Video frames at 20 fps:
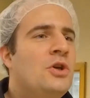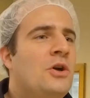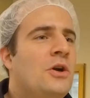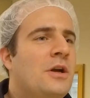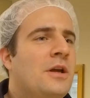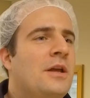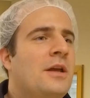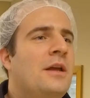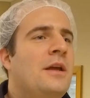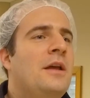took
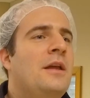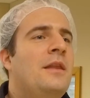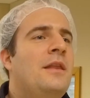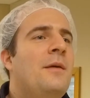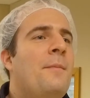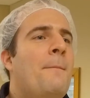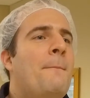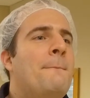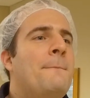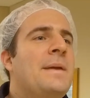
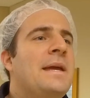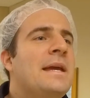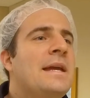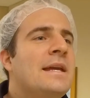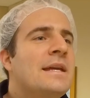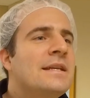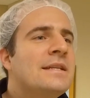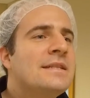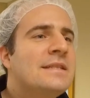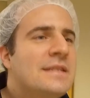the
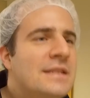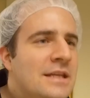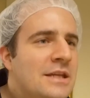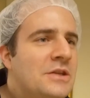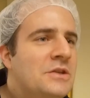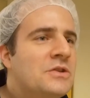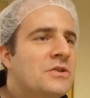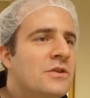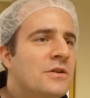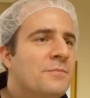biggest
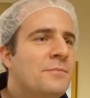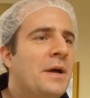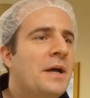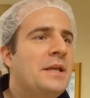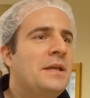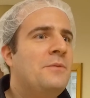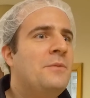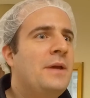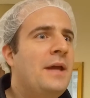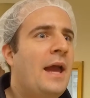Easter
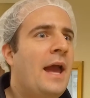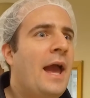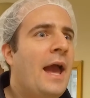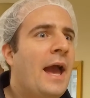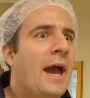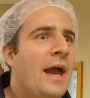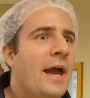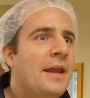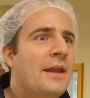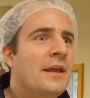bunny we
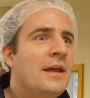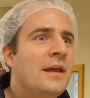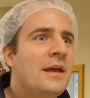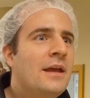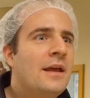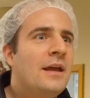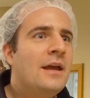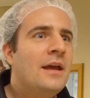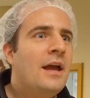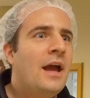had
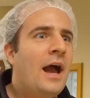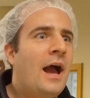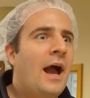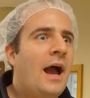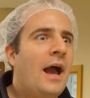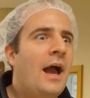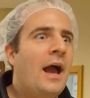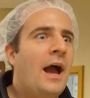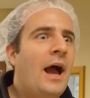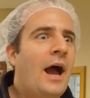
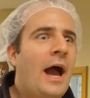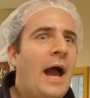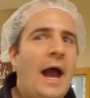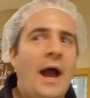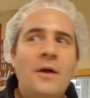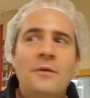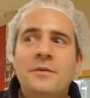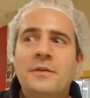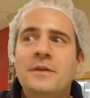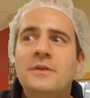
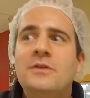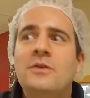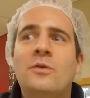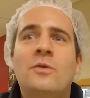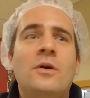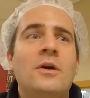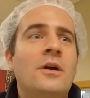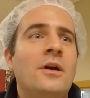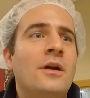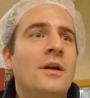out the
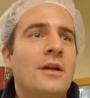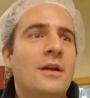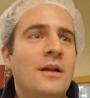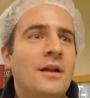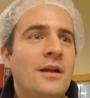door.